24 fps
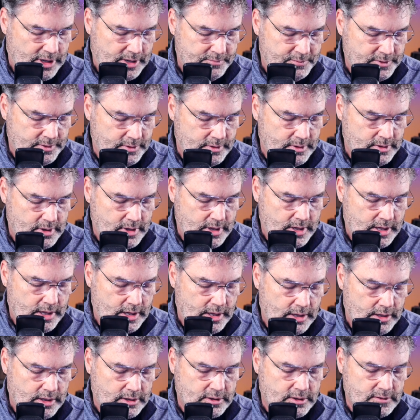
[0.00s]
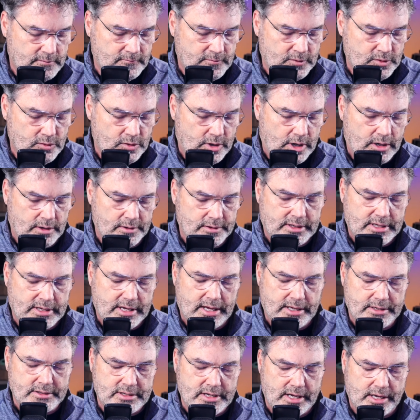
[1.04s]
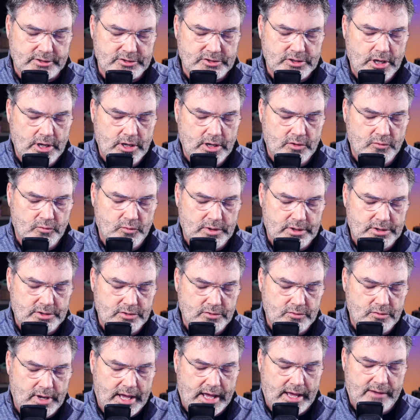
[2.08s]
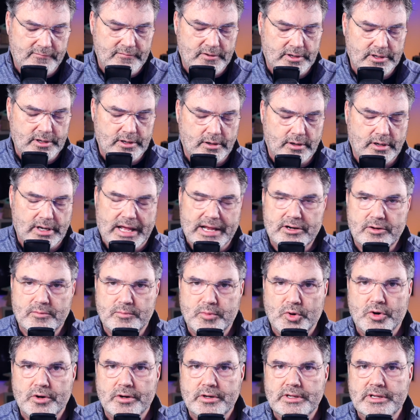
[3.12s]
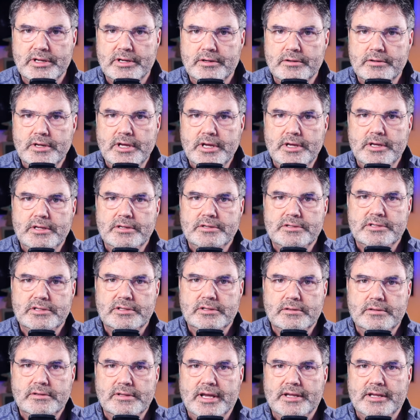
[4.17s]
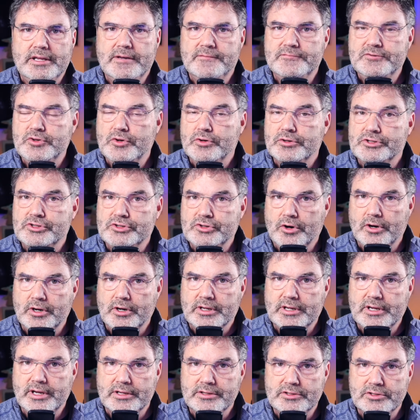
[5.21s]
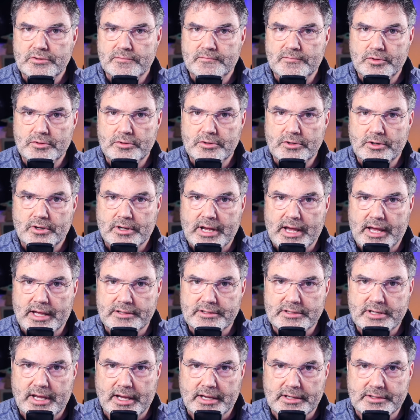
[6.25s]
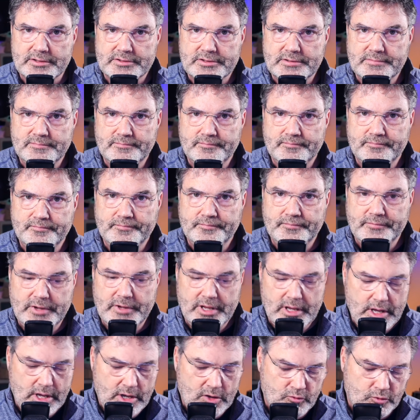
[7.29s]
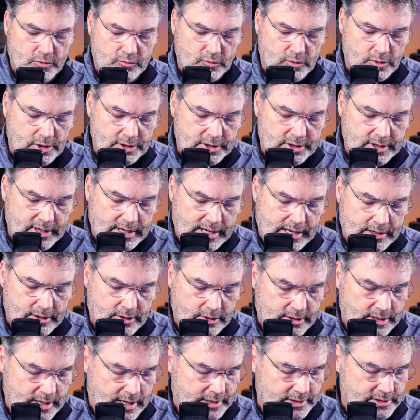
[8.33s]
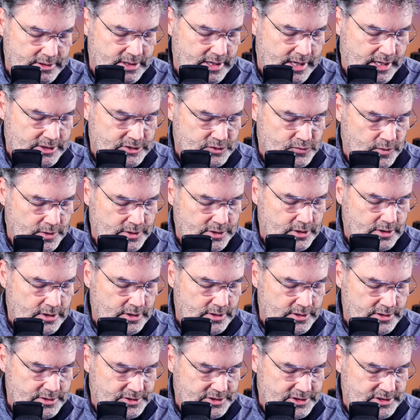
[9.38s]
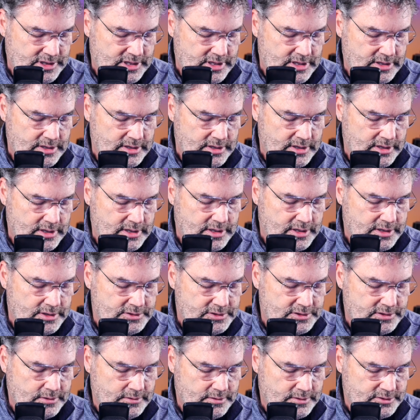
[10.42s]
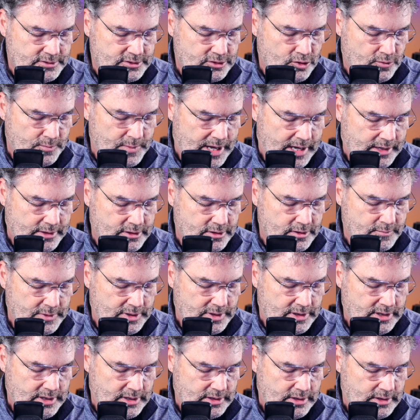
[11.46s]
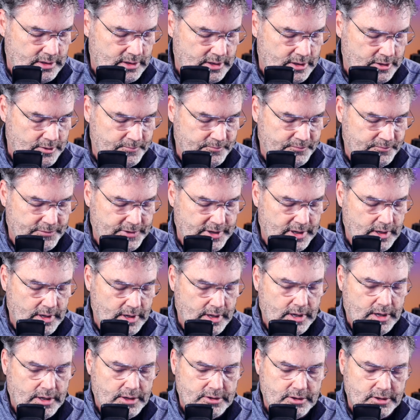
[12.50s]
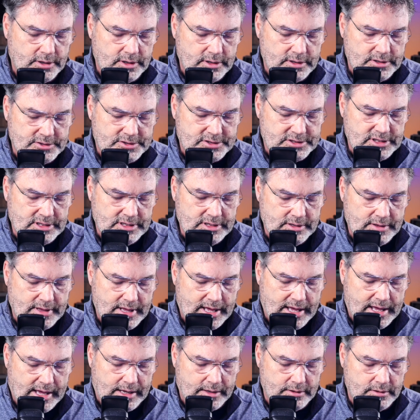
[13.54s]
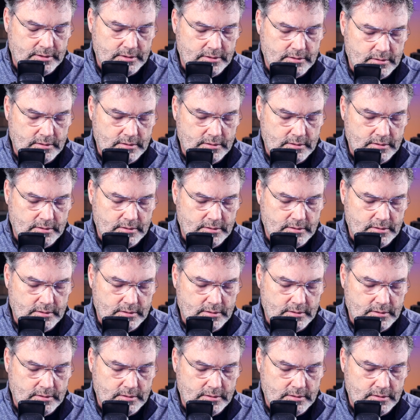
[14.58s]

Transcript: up and I can view all the contacts. We do have a little letterboard here that gives you a shortcut to view your contacts. When we're looking at our contacts, what you're going to see is, let's go back to the beginning here, you're going to see that